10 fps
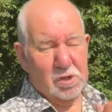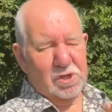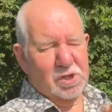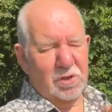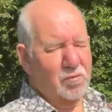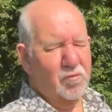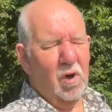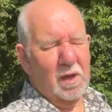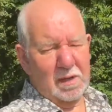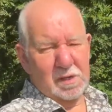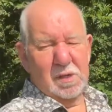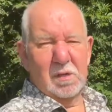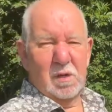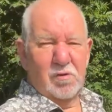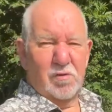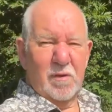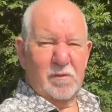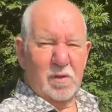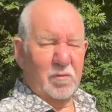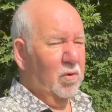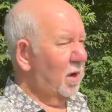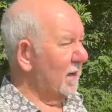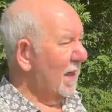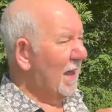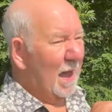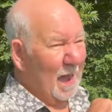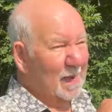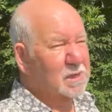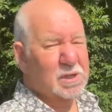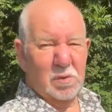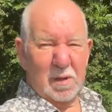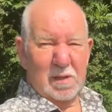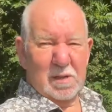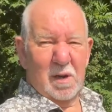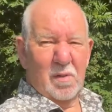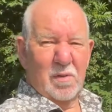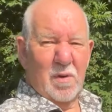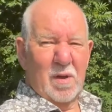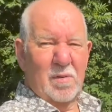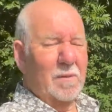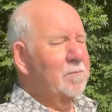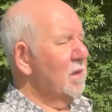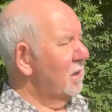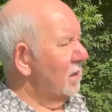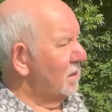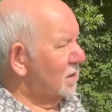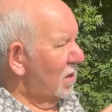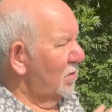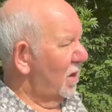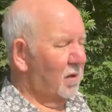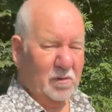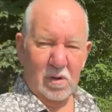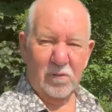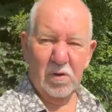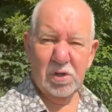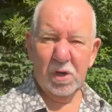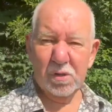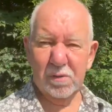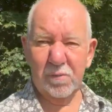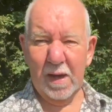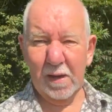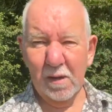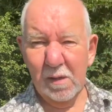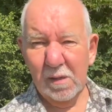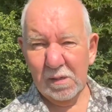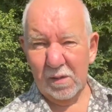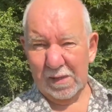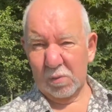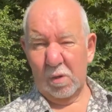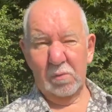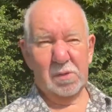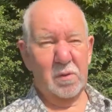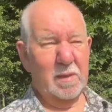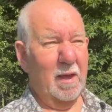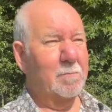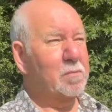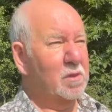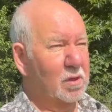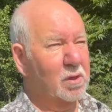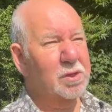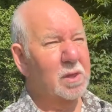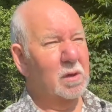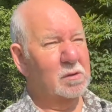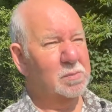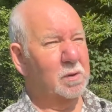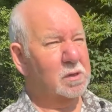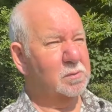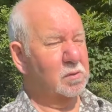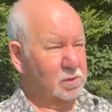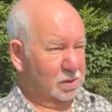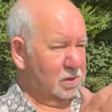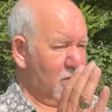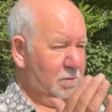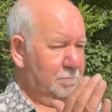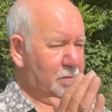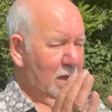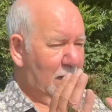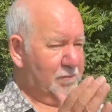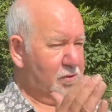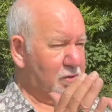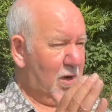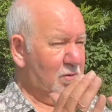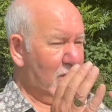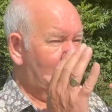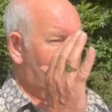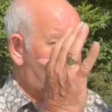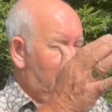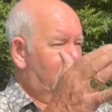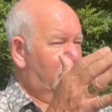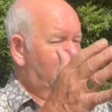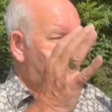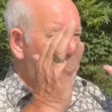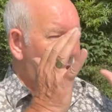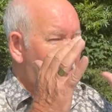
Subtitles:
to the right and drift to the right as you went along the road. So I've got a few shots of that. So that's what I was doing there. The other thing that was possible was to have the drone up above me,